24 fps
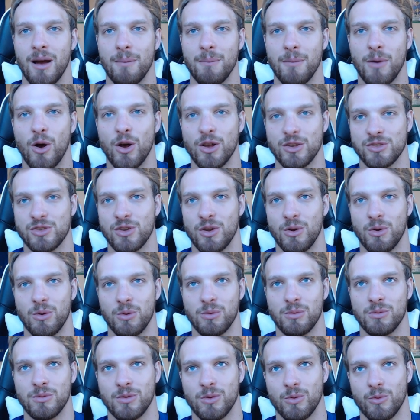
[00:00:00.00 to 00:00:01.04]
Also,
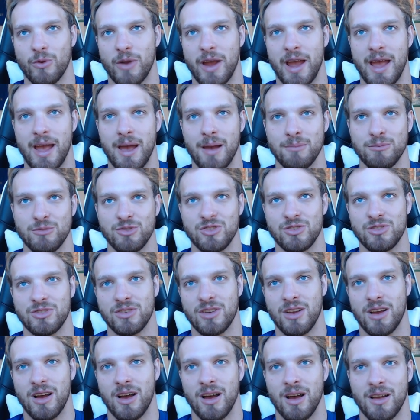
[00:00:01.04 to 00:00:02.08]
the Rams,
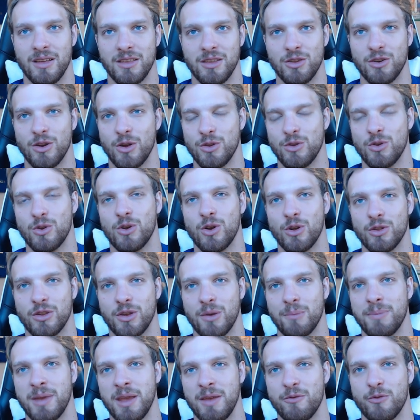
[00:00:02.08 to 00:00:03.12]
you could
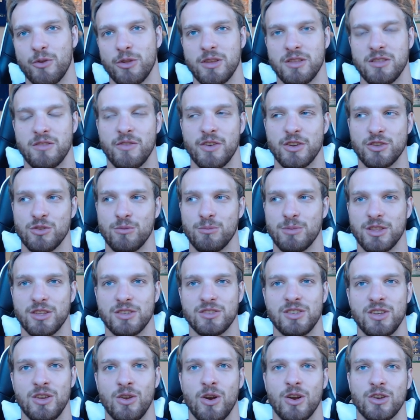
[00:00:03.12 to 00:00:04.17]
compete for the division, but the
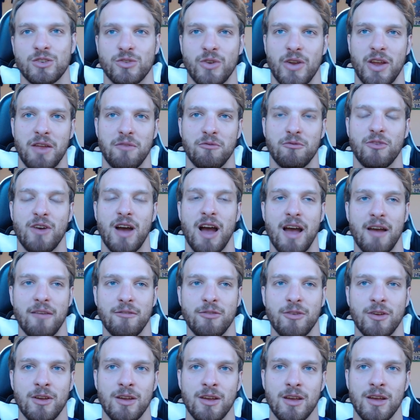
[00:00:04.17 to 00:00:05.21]
Seahawks are 8-5.
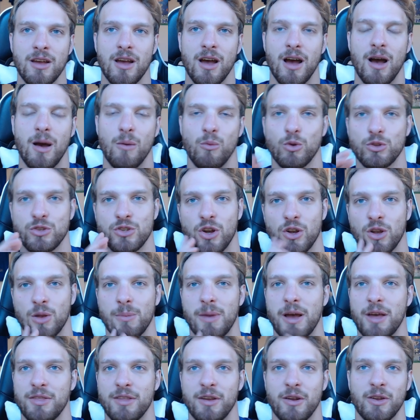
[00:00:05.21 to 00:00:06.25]
We'll talk
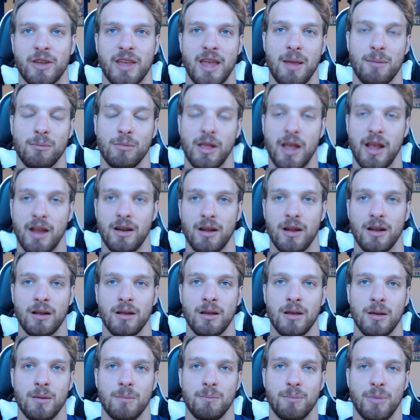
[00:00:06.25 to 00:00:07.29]
about their game later,
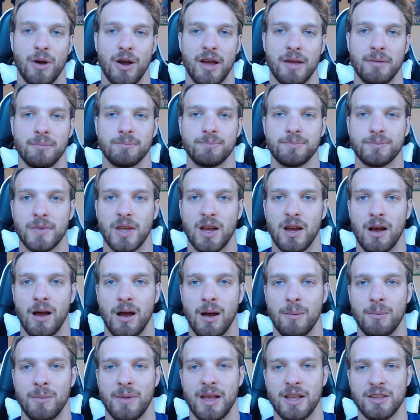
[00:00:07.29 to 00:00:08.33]
but
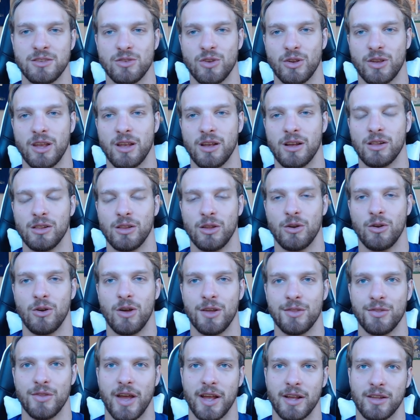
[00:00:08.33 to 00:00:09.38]
it's looking a little
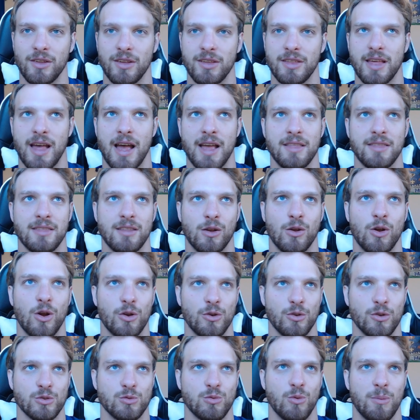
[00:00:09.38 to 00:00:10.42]
unlikely that the
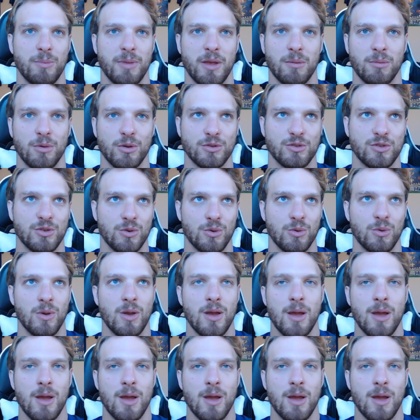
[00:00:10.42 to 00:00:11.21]
Cardinals will be able to